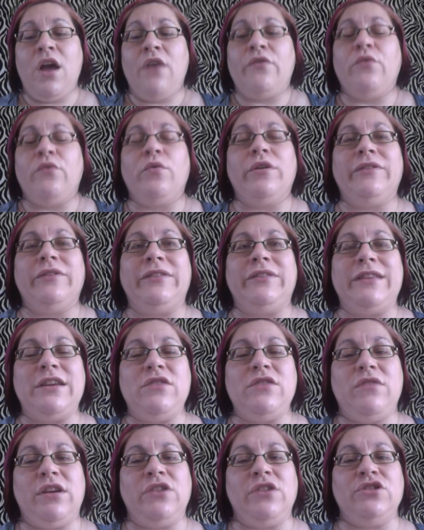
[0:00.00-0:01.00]
The worst thing
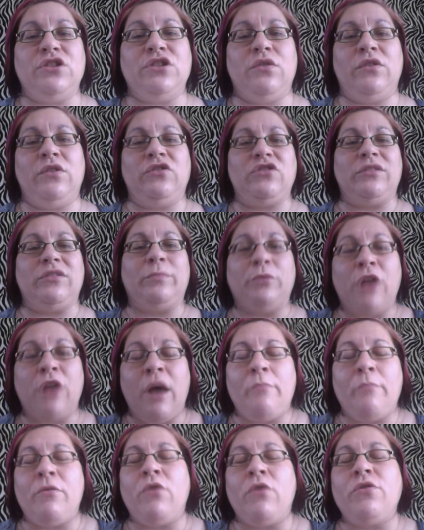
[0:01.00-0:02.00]
you could do is just
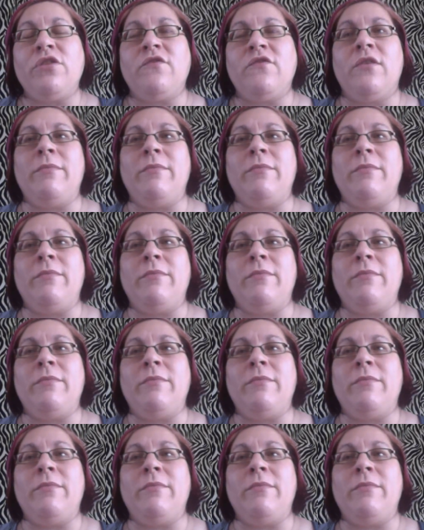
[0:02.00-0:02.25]
plop both of